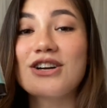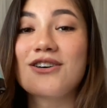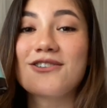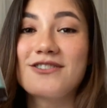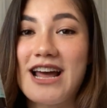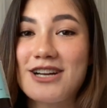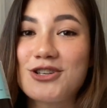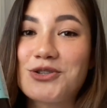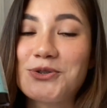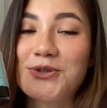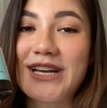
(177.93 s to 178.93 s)
of
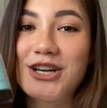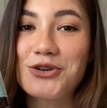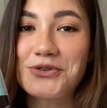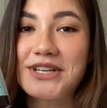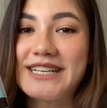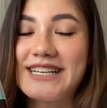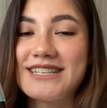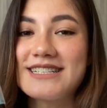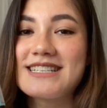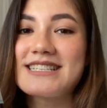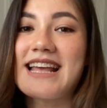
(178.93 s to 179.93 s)
natural
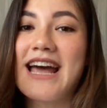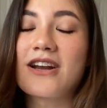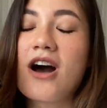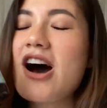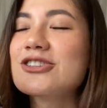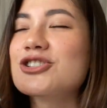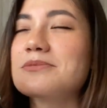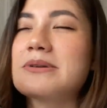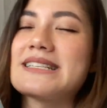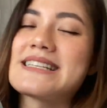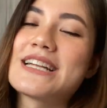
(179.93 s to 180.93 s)
ingredients and
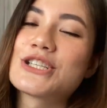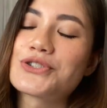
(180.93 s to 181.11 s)
100%